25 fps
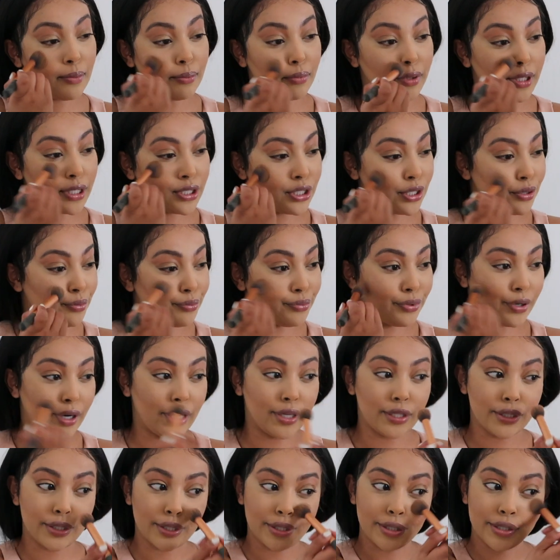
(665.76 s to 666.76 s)
Blush and
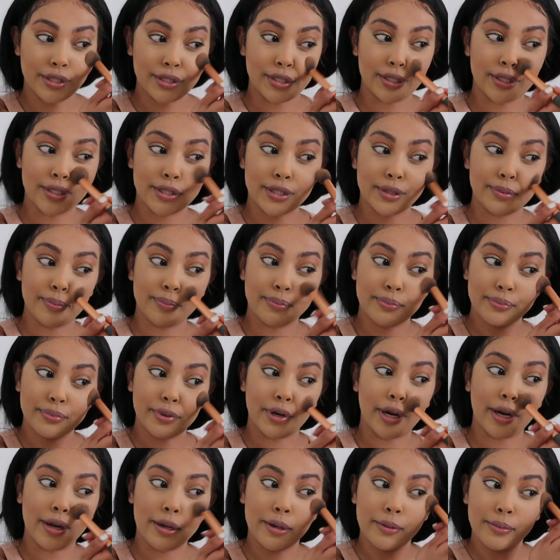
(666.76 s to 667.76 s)
bronzer is
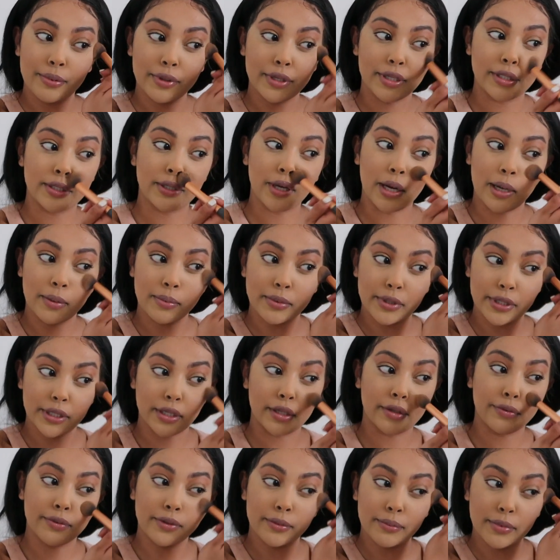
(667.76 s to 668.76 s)
probably top
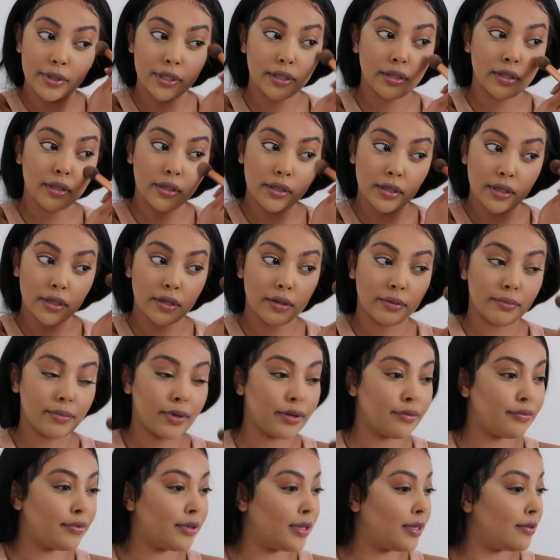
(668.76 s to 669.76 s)
tier for me, one of
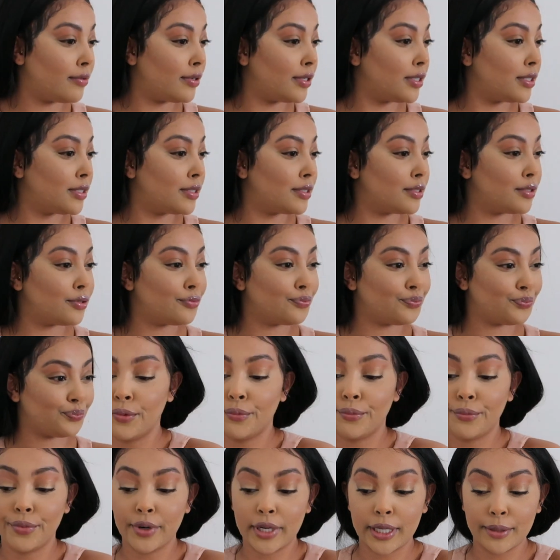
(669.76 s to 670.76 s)
my favorites.
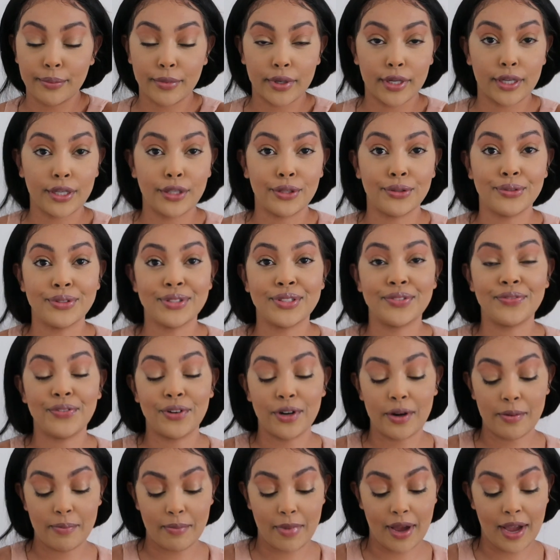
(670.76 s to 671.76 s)
What I'm gonna use
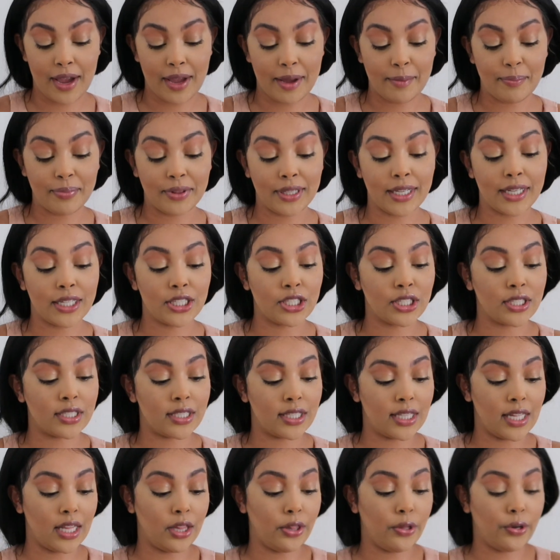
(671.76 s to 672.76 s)
for my blush is
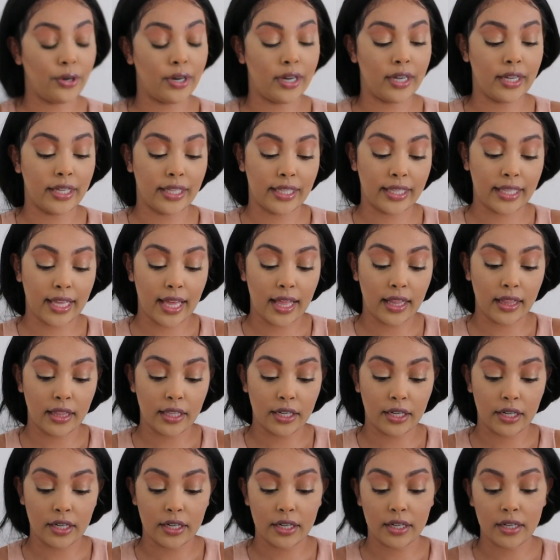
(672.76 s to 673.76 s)
the Laura
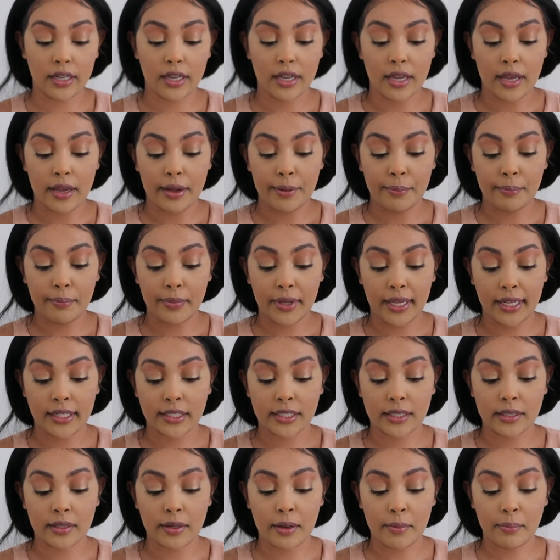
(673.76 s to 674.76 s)
Geller
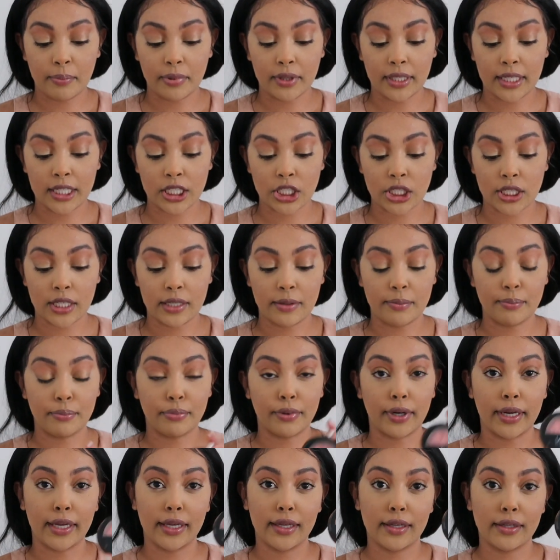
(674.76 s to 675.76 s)
Baked Blush and
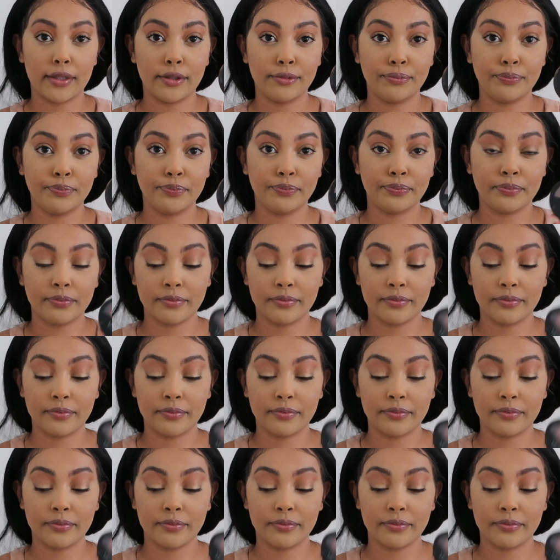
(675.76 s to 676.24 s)
Brighten.